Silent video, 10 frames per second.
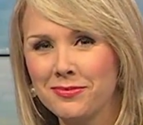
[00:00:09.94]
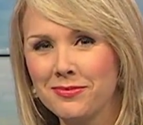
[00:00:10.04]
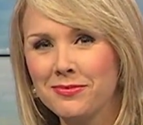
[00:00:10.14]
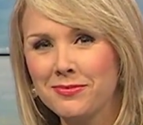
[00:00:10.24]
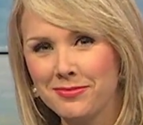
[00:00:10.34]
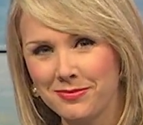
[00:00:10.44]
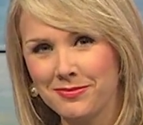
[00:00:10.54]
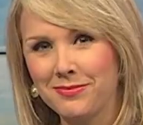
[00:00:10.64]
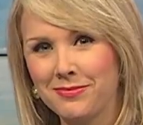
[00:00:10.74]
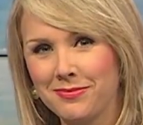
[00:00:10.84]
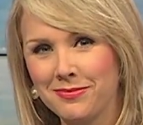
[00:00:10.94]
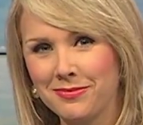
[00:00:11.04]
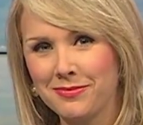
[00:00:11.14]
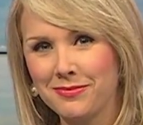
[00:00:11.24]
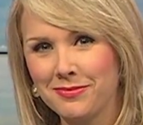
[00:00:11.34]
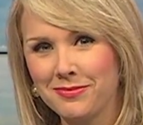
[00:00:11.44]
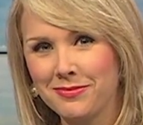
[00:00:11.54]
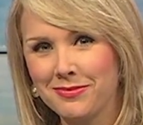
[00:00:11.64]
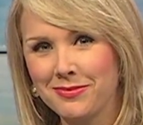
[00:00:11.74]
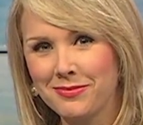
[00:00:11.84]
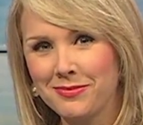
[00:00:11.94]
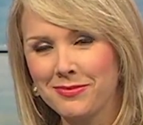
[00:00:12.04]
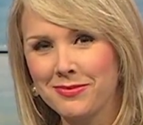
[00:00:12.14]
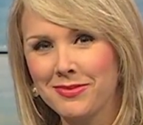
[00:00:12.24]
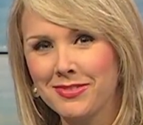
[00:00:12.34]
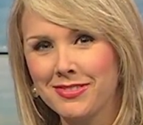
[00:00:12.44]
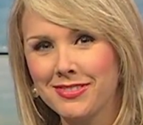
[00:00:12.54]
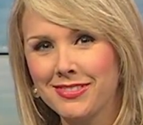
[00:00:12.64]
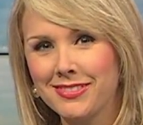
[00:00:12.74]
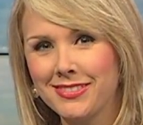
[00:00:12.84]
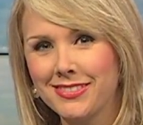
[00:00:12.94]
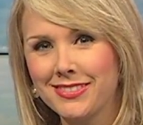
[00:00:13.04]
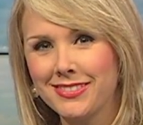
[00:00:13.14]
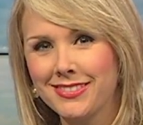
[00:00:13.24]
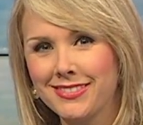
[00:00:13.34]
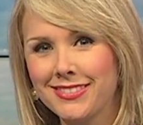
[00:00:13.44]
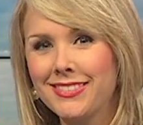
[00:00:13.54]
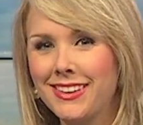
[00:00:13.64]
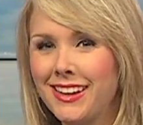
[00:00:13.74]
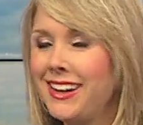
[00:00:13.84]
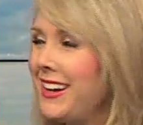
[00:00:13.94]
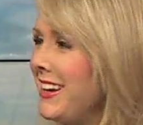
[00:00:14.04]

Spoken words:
(not speaking)